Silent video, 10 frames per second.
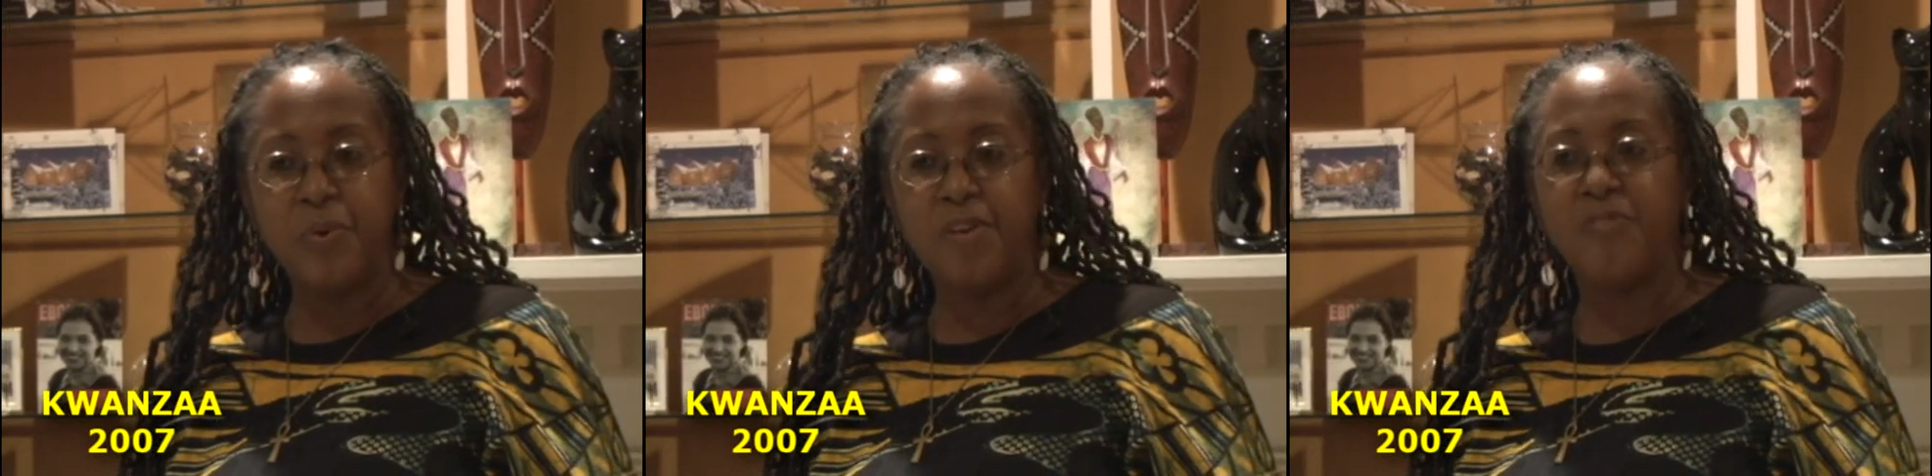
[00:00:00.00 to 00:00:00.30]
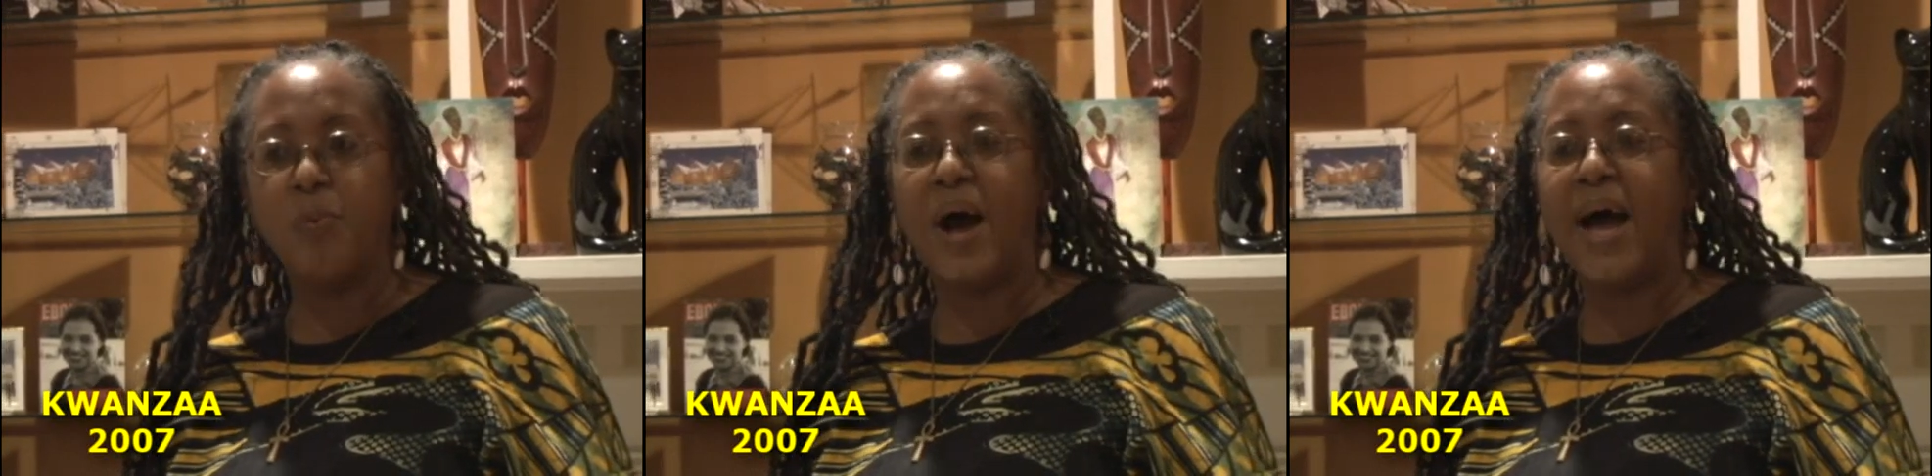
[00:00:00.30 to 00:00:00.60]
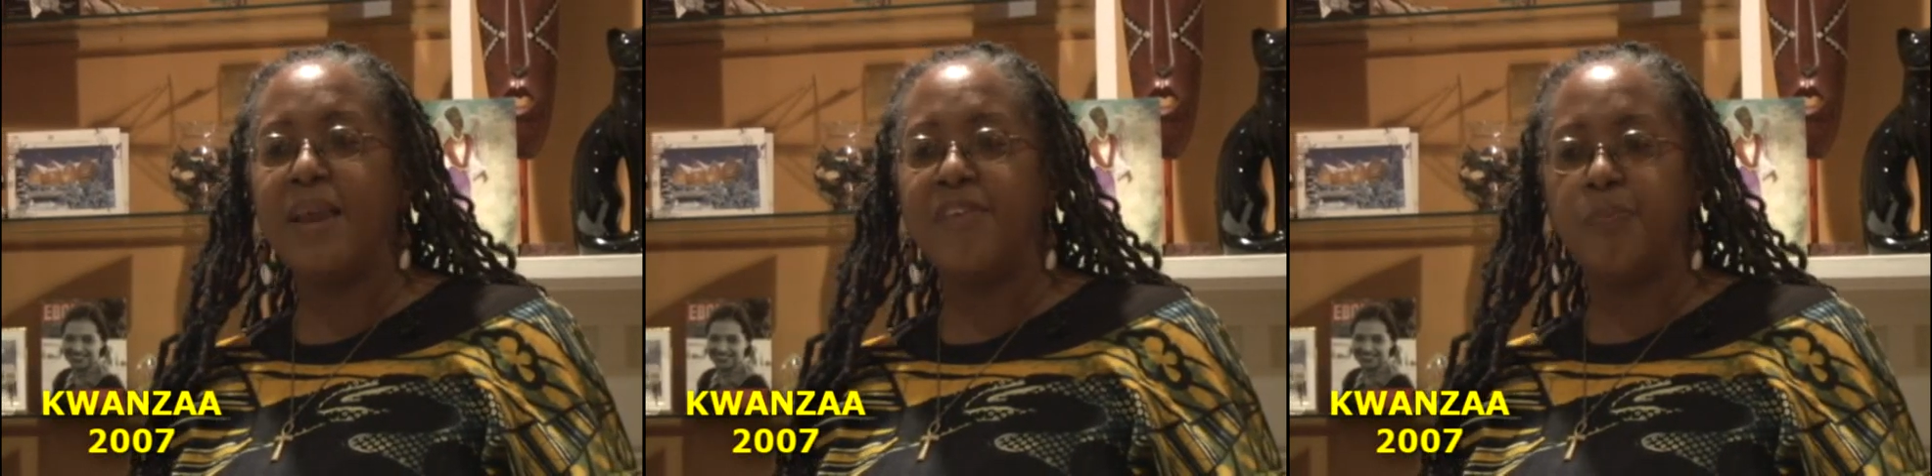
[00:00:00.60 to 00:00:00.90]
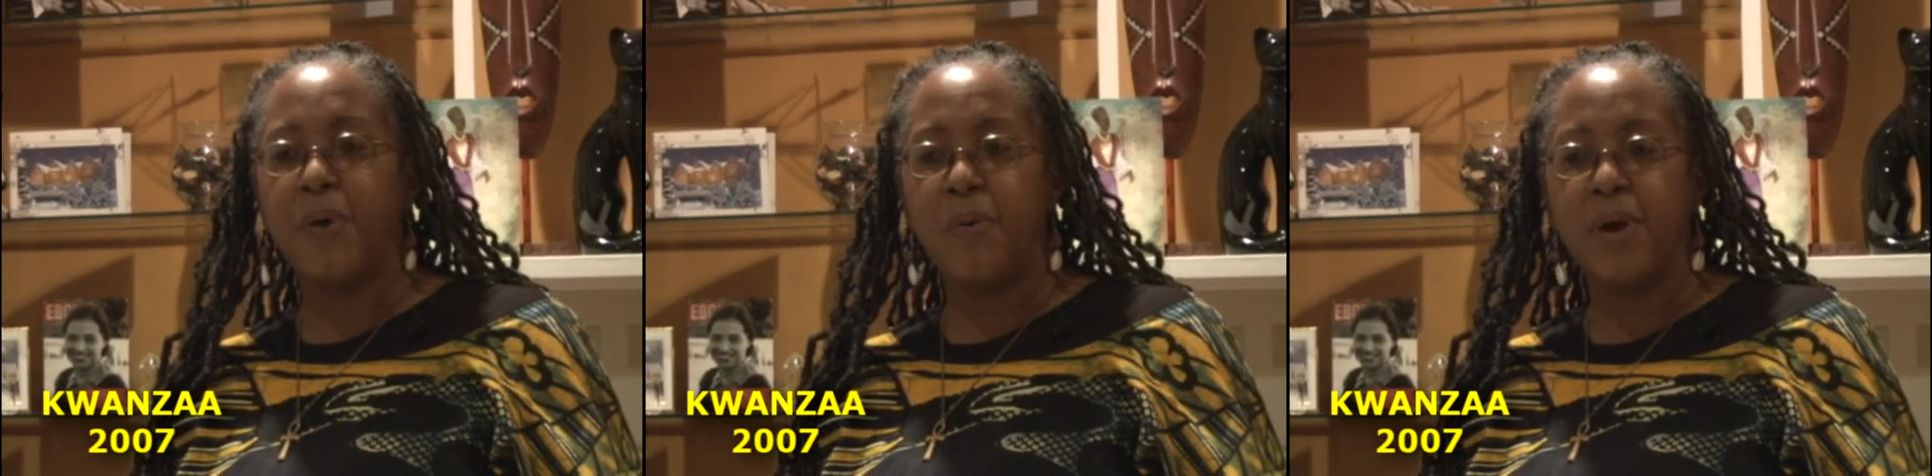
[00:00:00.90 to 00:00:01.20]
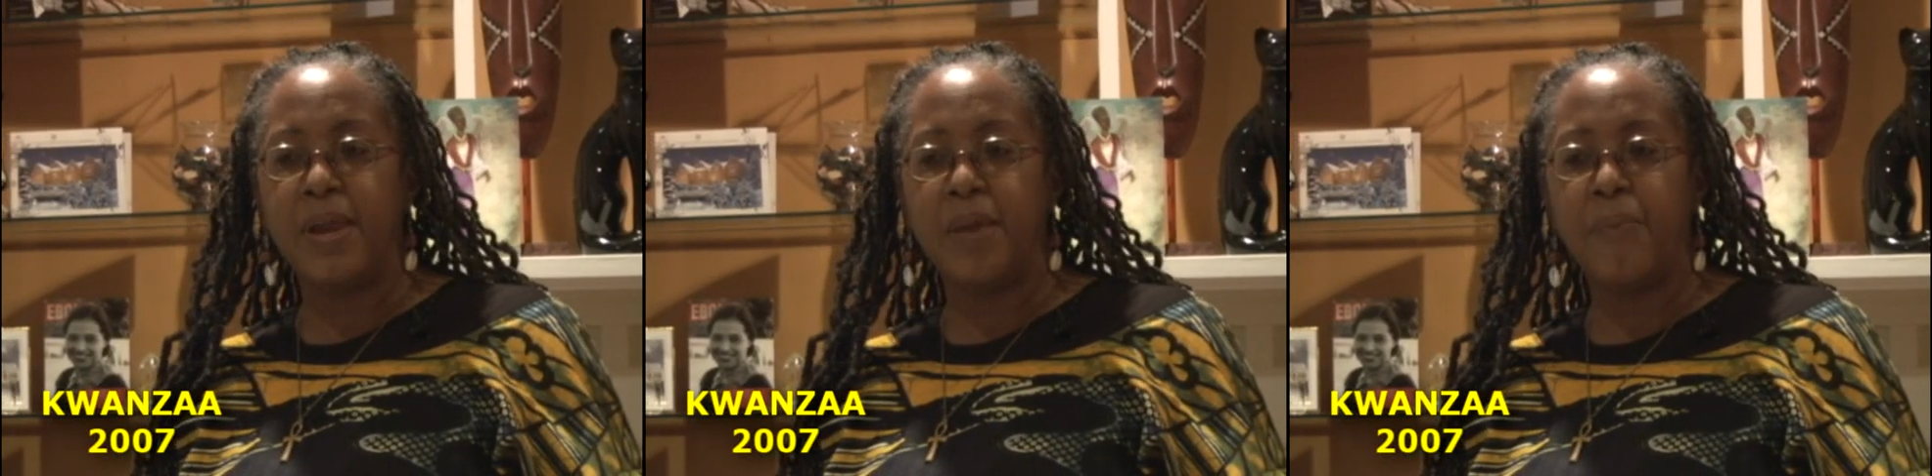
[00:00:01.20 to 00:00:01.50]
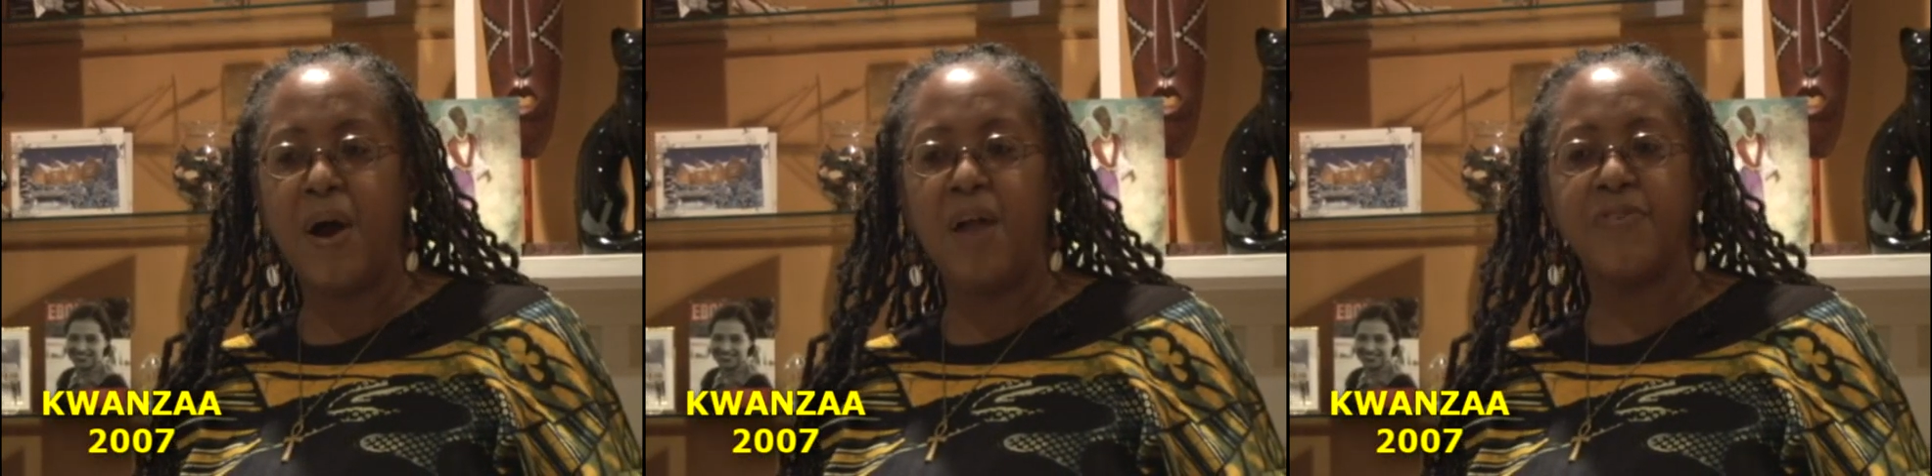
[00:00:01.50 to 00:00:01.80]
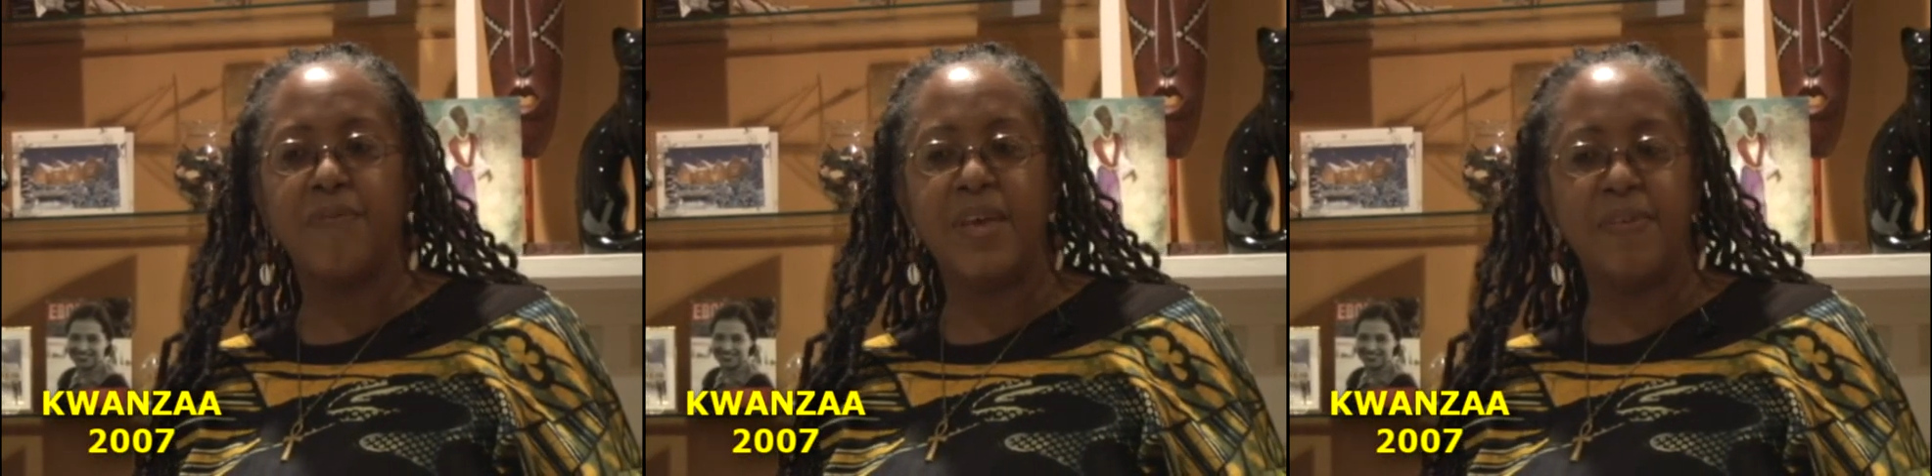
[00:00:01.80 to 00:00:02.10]
which is widely spoken in
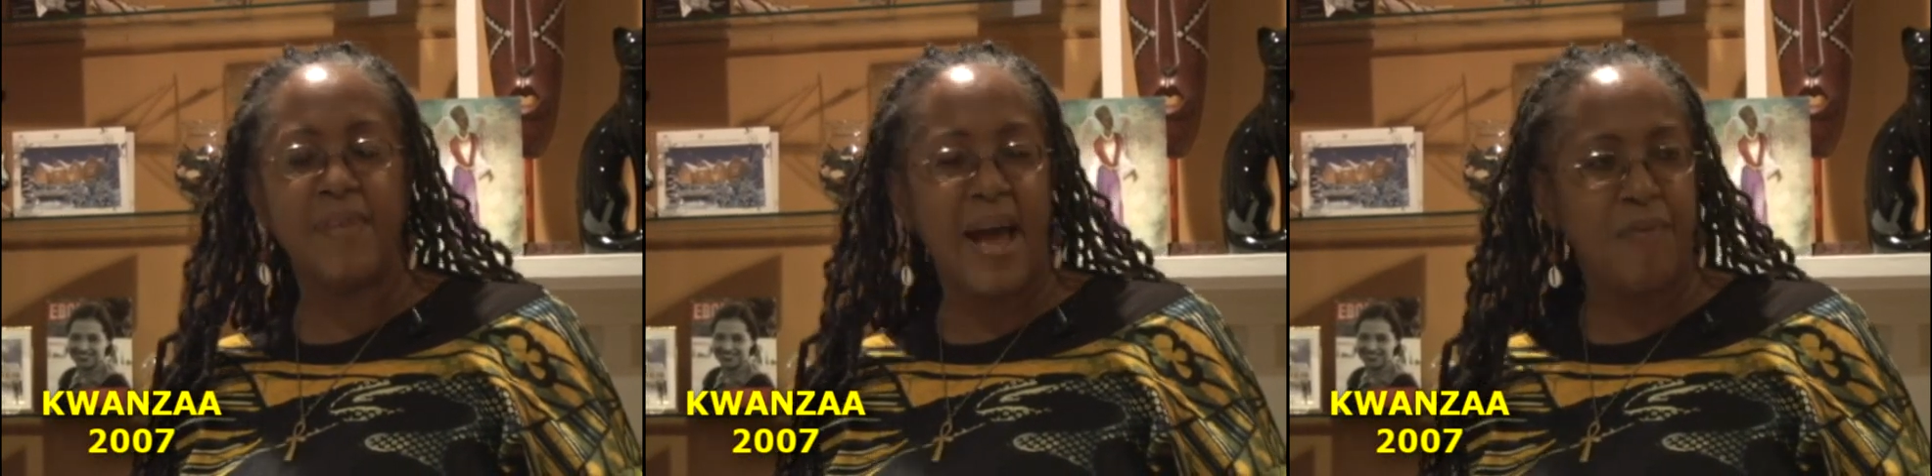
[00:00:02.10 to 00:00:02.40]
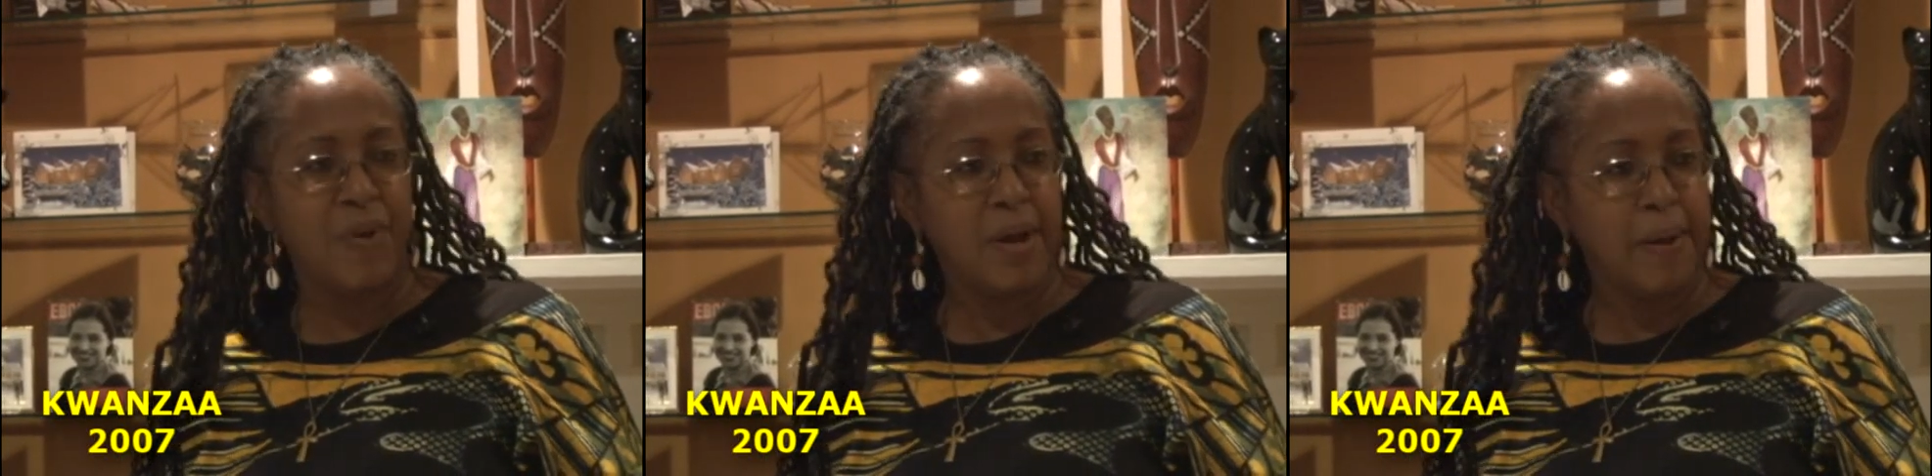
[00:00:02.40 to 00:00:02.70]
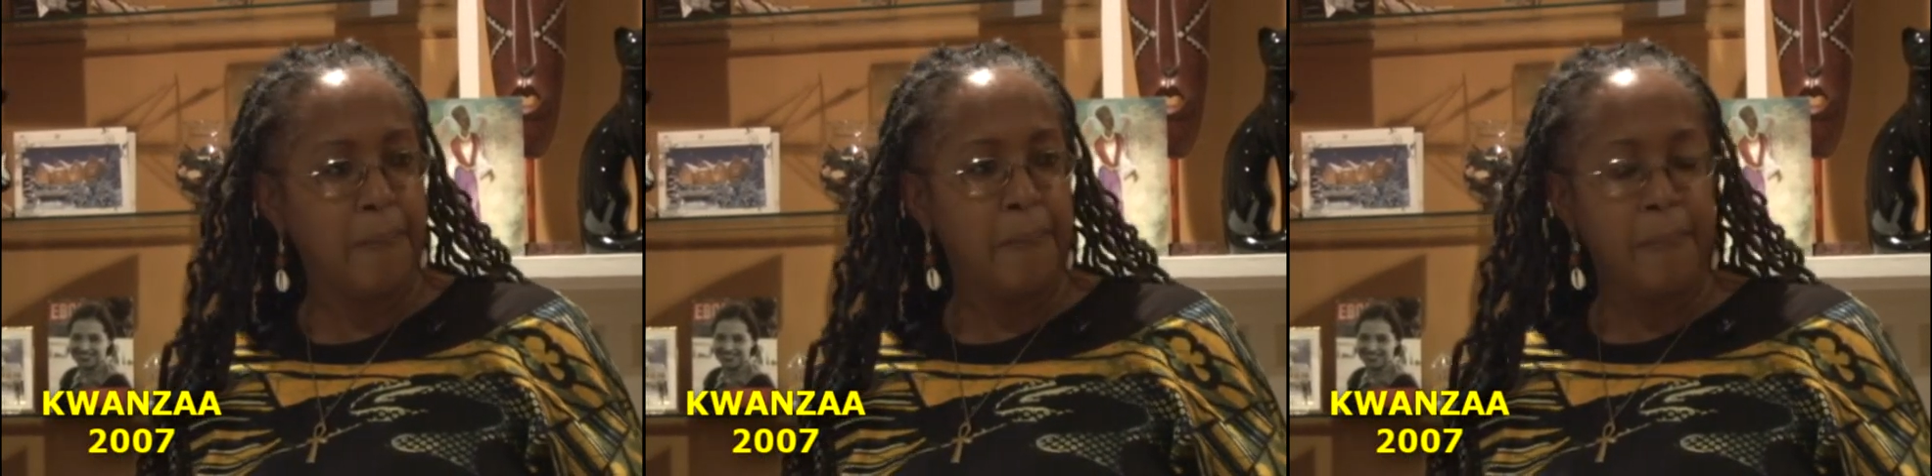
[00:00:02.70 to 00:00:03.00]
parts of East Africa.